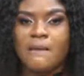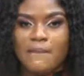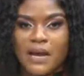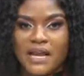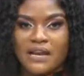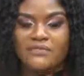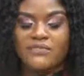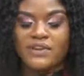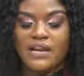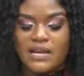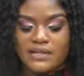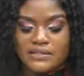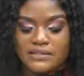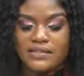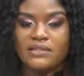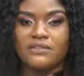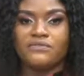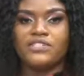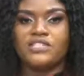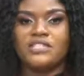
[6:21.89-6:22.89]
Pan-African
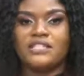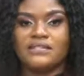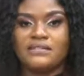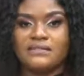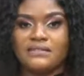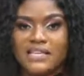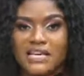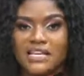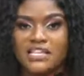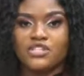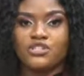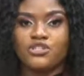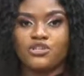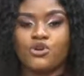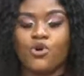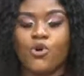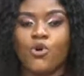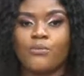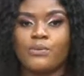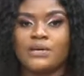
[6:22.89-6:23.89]
Television and send in
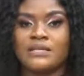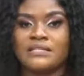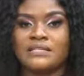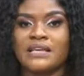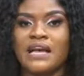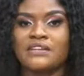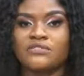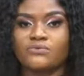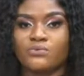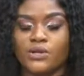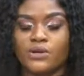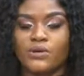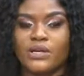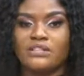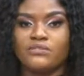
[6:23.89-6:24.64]
your comments as well,